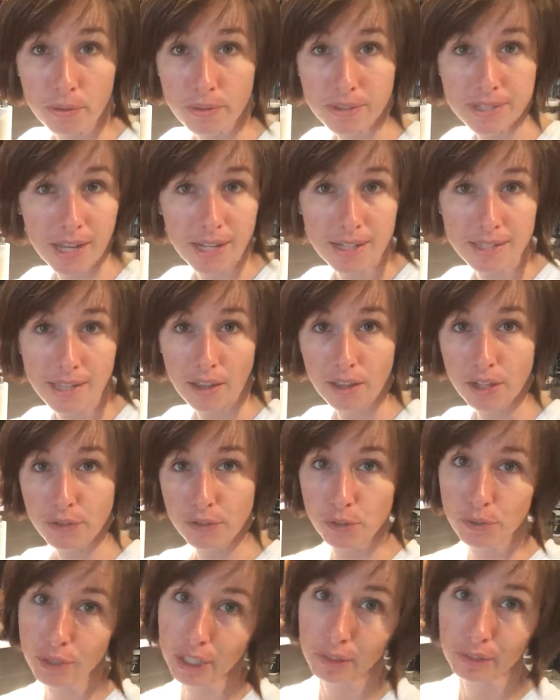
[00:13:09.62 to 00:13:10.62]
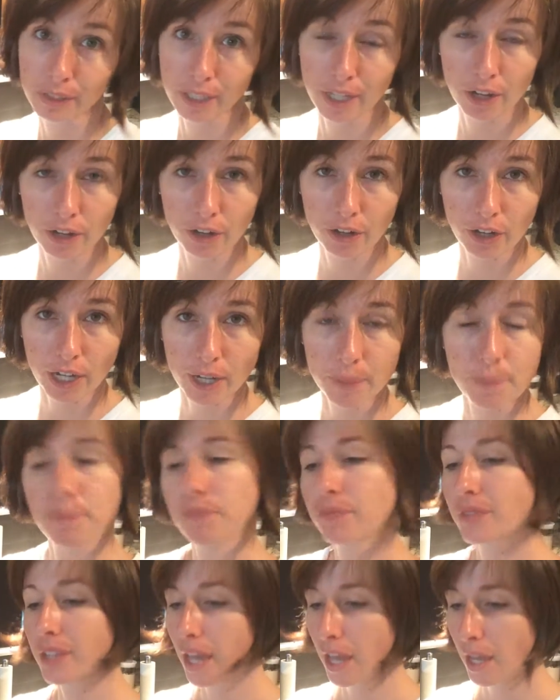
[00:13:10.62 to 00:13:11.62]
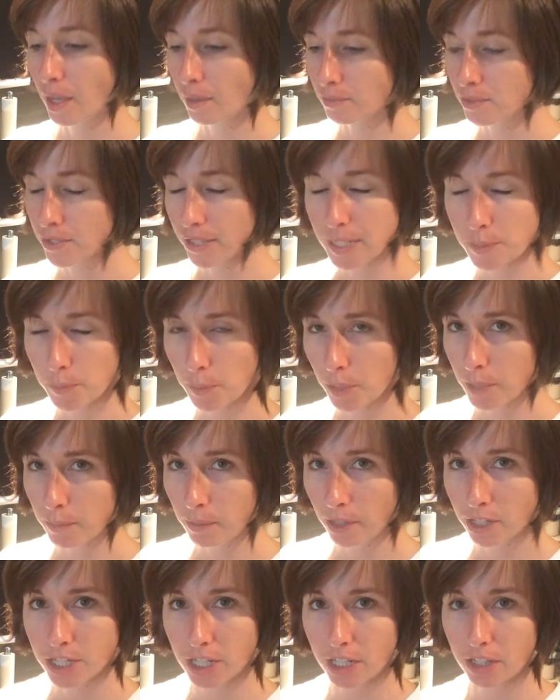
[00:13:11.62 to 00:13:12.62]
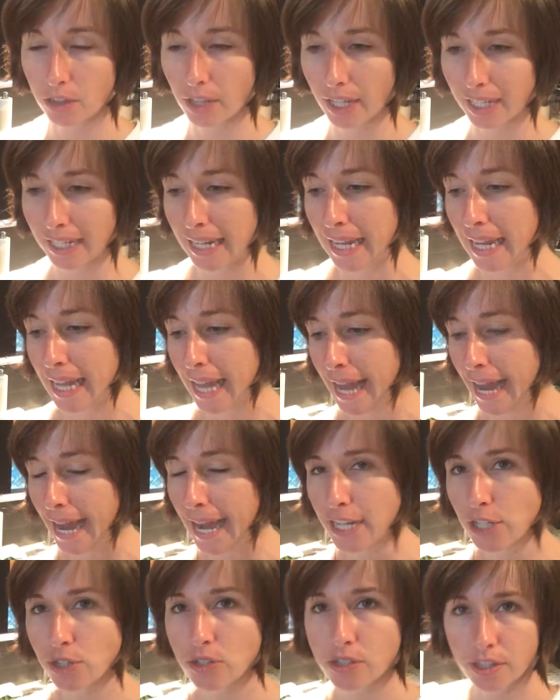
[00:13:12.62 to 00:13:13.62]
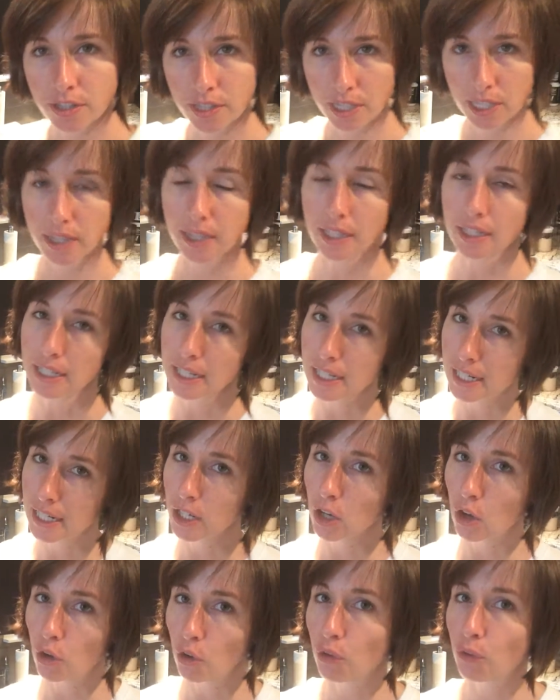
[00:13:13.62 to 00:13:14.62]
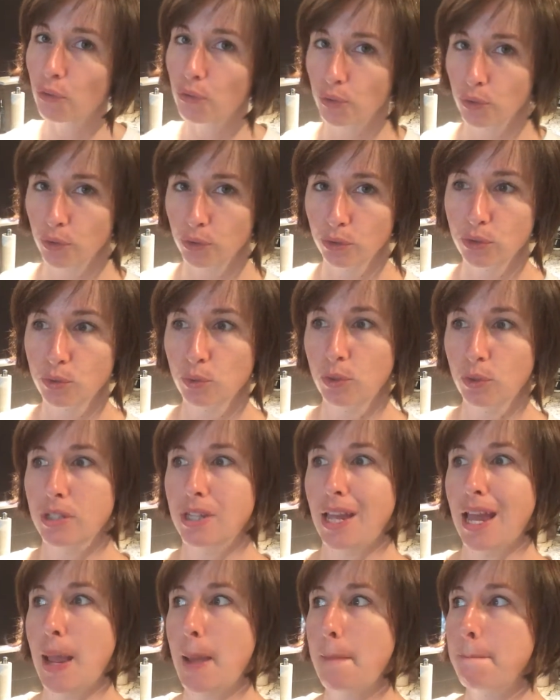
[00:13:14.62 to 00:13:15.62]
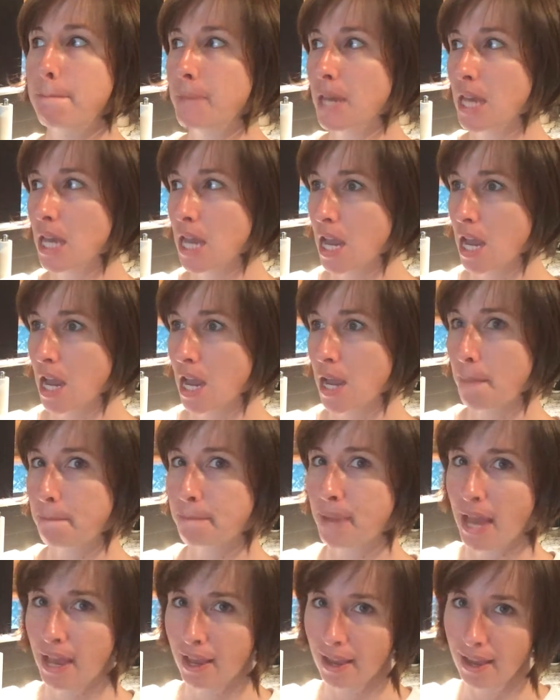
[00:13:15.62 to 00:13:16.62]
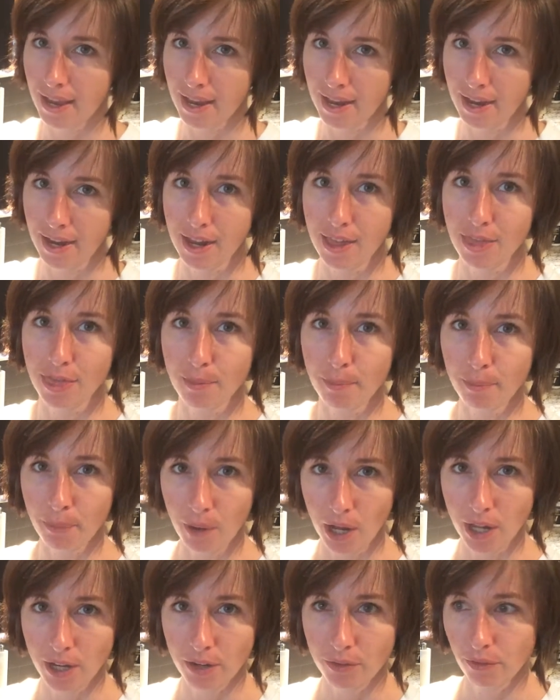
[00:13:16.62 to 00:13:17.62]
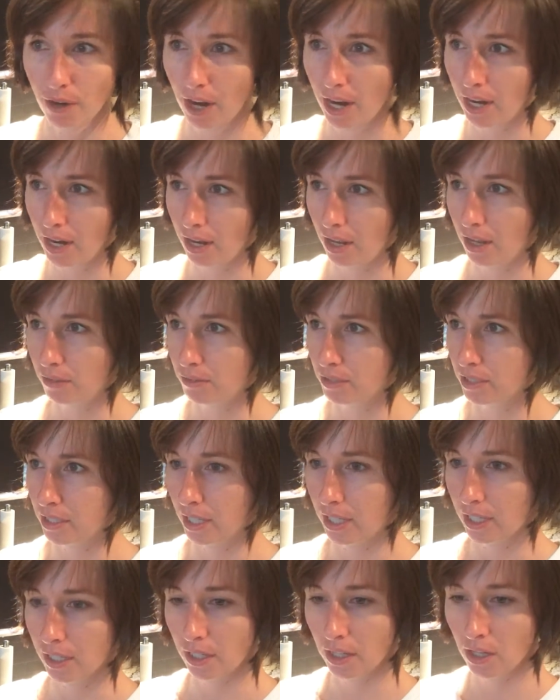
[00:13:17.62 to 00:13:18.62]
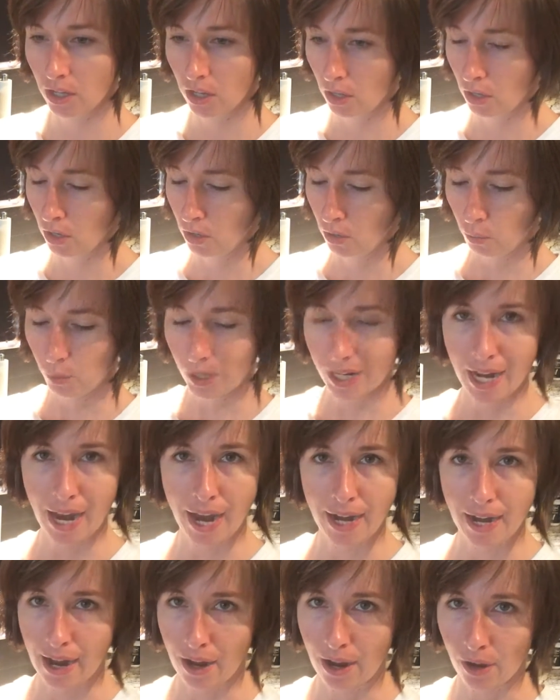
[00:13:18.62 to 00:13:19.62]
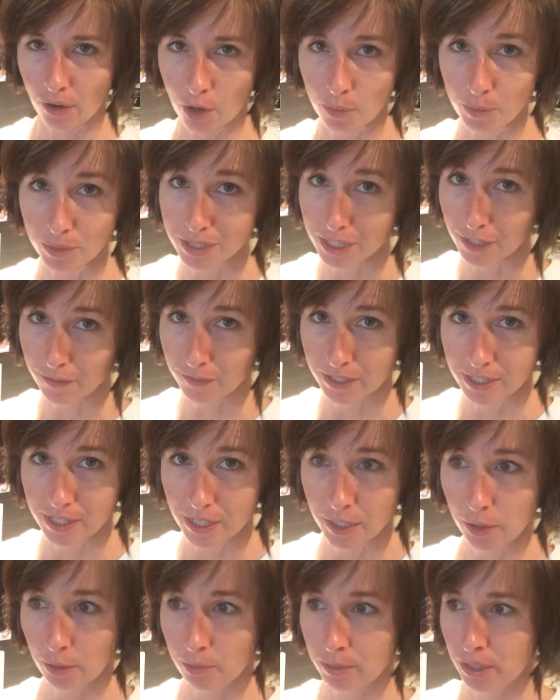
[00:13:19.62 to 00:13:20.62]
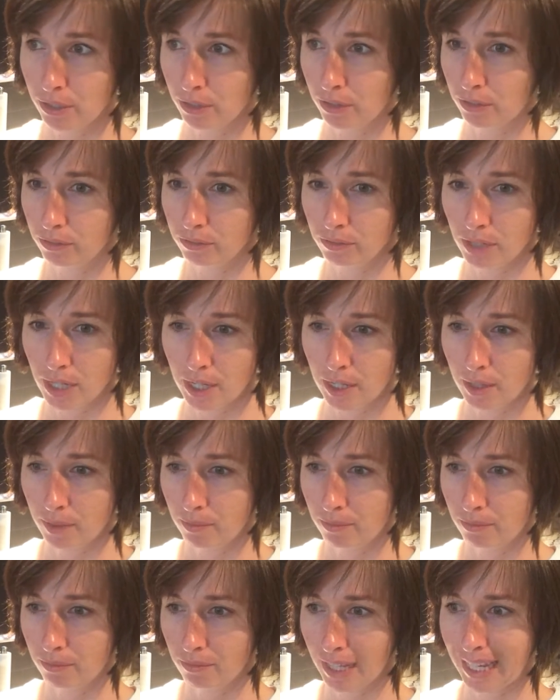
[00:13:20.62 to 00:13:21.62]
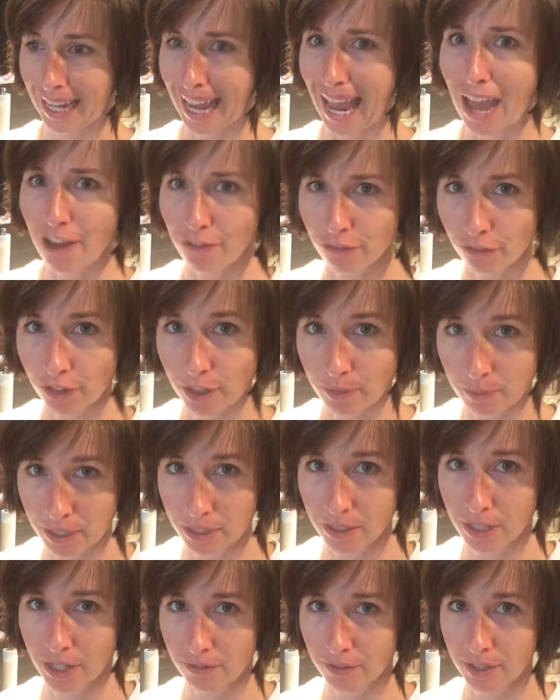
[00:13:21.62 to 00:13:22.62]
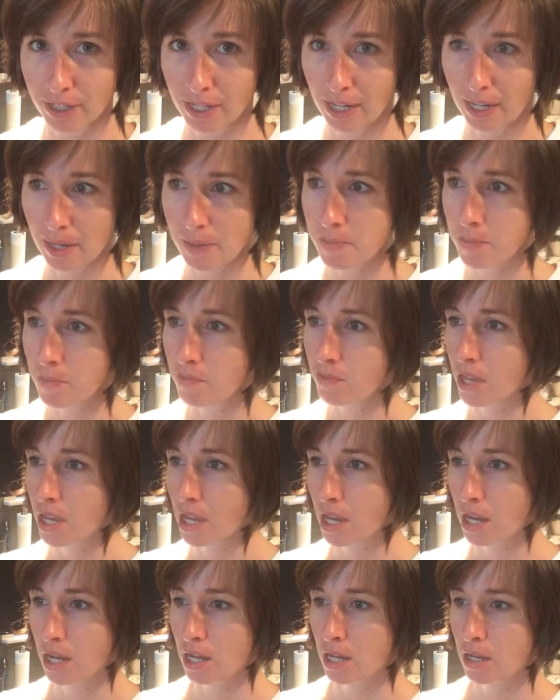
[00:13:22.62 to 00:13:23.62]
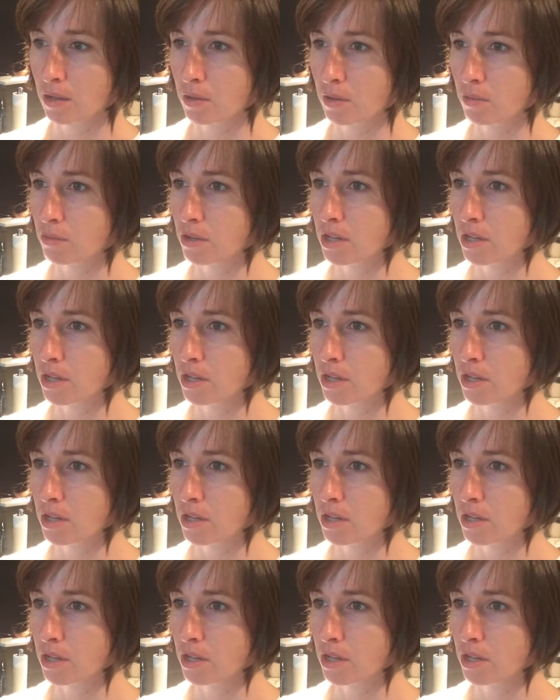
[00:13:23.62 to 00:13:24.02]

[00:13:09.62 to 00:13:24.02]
it with a side salad if you're really, really hungry. So that's pretty much it. Like, I used to think that eating whole foods was a big pain in the butt, right? I was like, we ate out almost every single meal, like every meal, every day. I